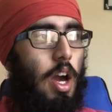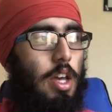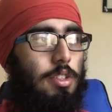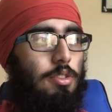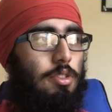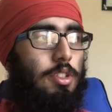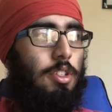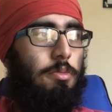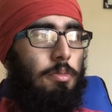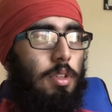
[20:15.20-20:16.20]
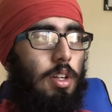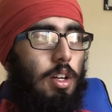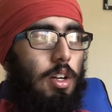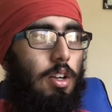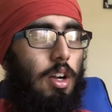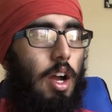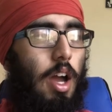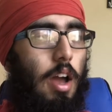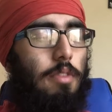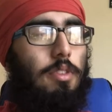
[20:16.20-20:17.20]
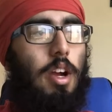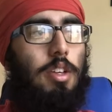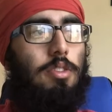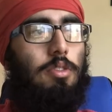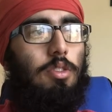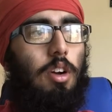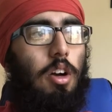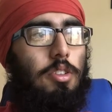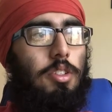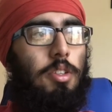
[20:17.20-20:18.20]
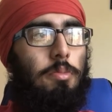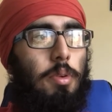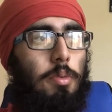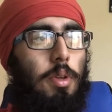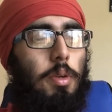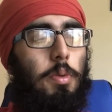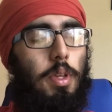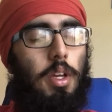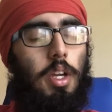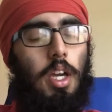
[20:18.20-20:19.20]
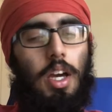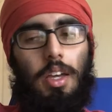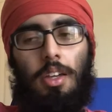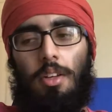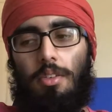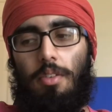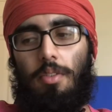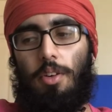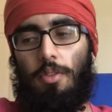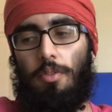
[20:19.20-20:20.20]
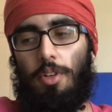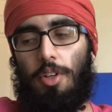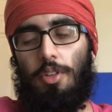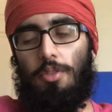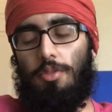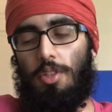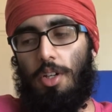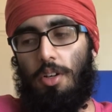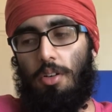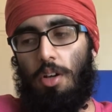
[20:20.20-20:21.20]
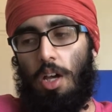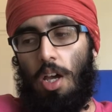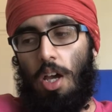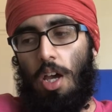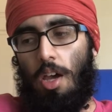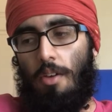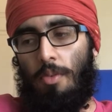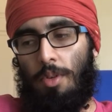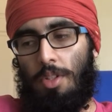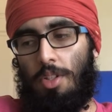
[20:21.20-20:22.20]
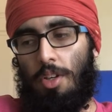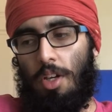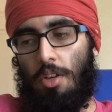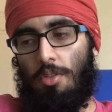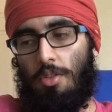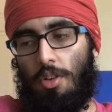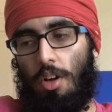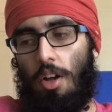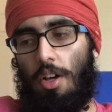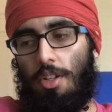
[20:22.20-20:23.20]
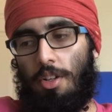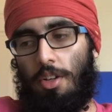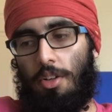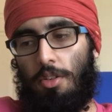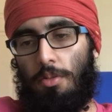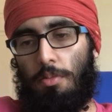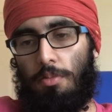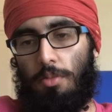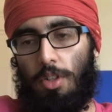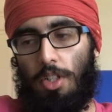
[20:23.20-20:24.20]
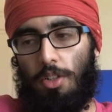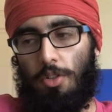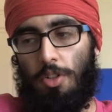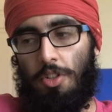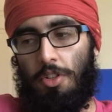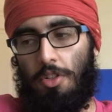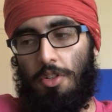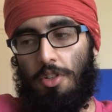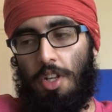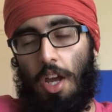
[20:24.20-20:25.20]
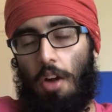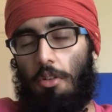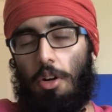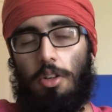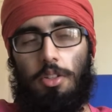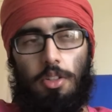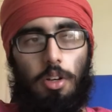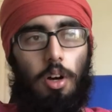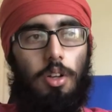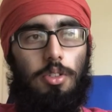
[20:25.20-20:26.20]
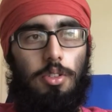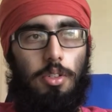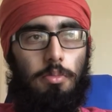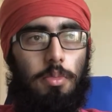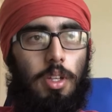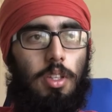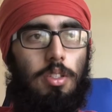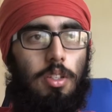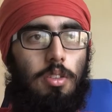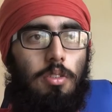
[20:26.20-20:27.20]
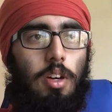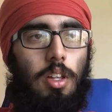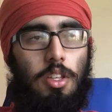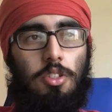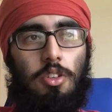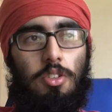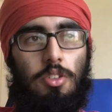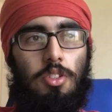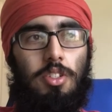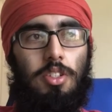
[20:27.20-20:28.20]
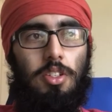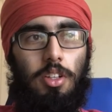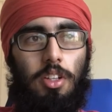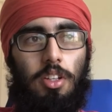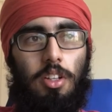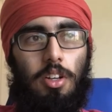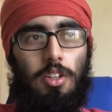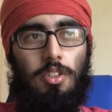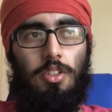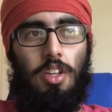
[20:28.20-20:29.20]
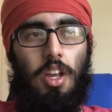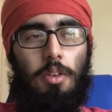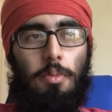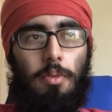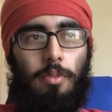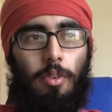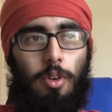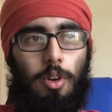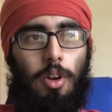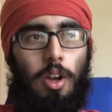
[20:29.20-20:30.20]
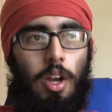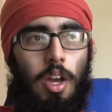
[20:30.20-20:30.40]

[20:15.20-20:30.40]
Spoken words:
is going to, or after high school, college is going to be really, really, you know, difficult for you. So once you get used to college, you're going to understand how hard the college is going to be. So unless you understand it before,